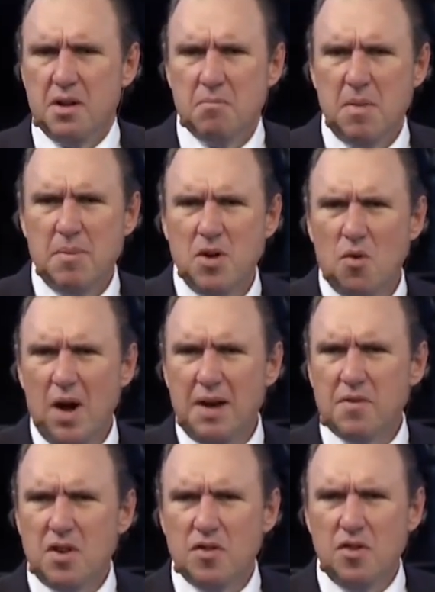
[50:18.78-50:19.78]
Maybe your wife
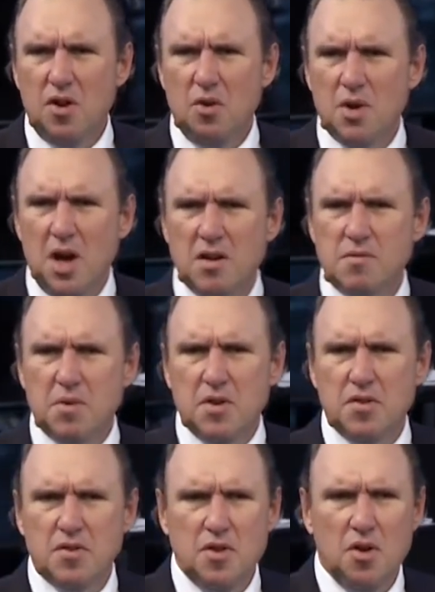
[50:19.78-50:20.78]
doesn't know, your husband
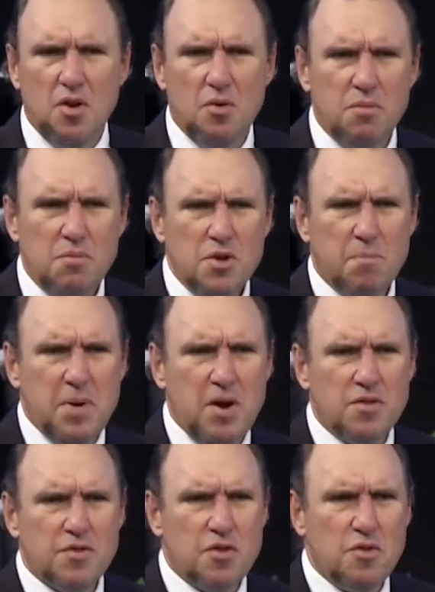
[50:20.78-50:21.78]
doesn't know, your
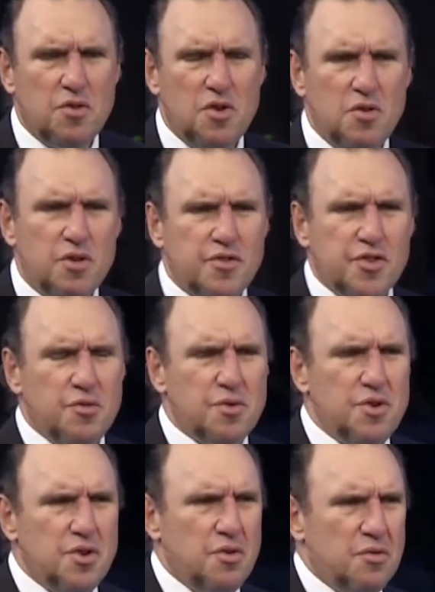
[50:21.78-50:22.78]
parents don't know, your
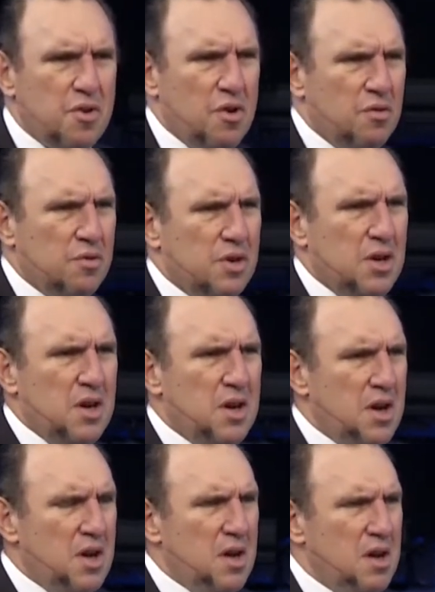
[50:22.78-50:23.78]
children don't know,
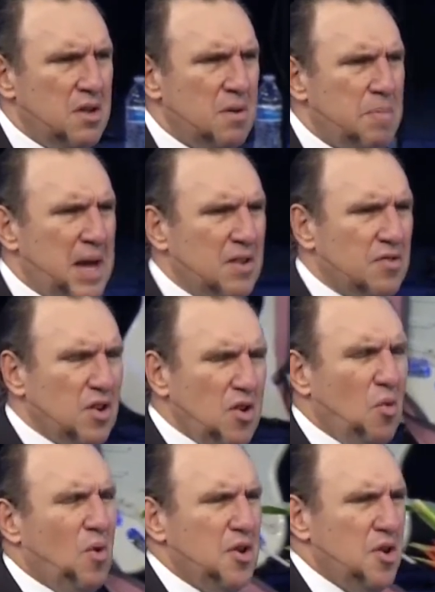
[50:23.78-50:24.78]
your pastor, no
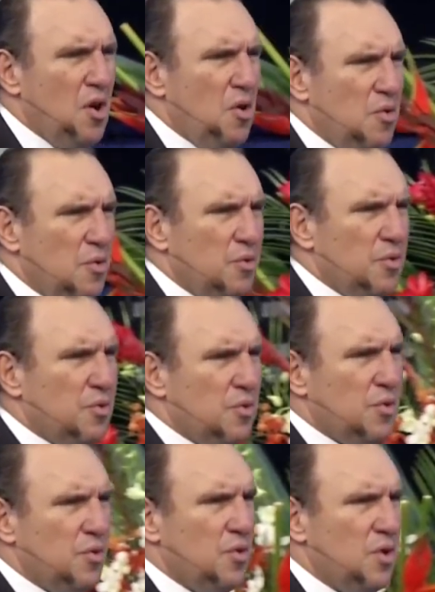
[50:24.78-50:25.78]
one knows.
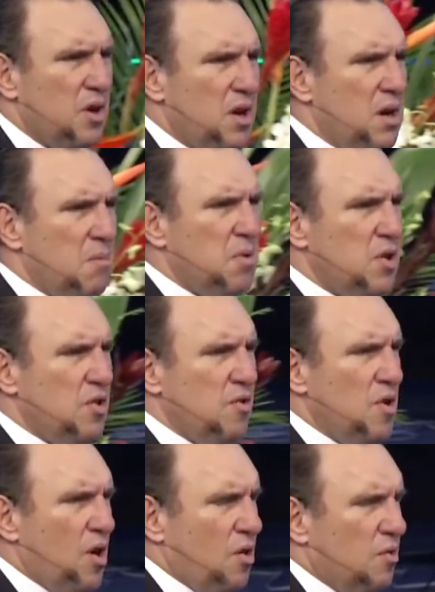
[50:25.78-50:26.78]
But you
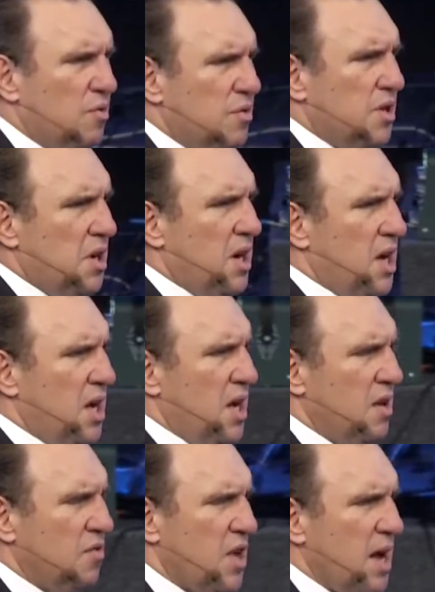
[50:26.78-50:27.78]
know,
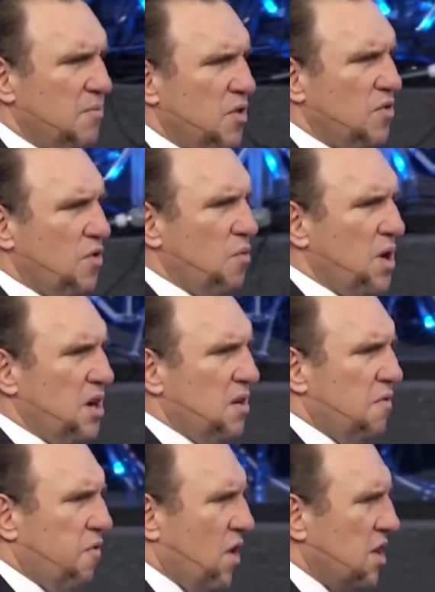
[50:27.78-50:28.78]
it's time to surrender
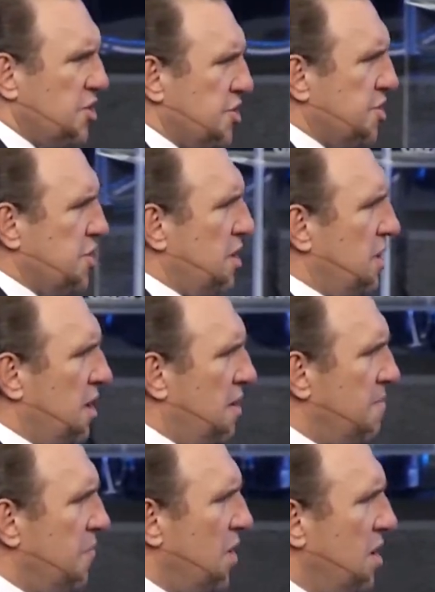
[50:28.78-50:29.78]
fresh
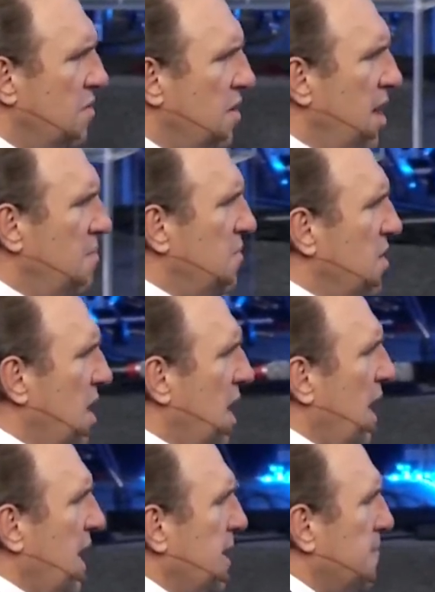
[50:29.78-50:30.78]
to Him
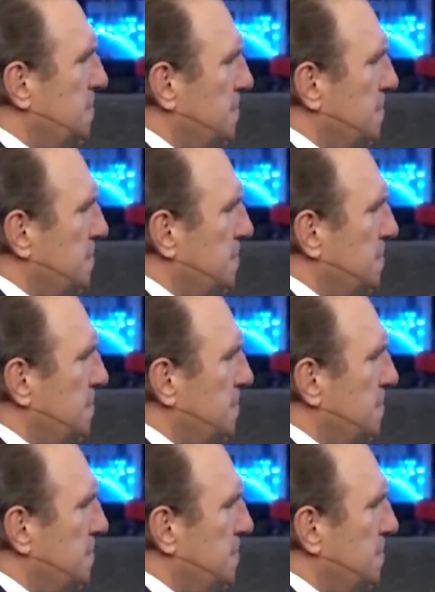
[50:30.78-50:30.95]
today.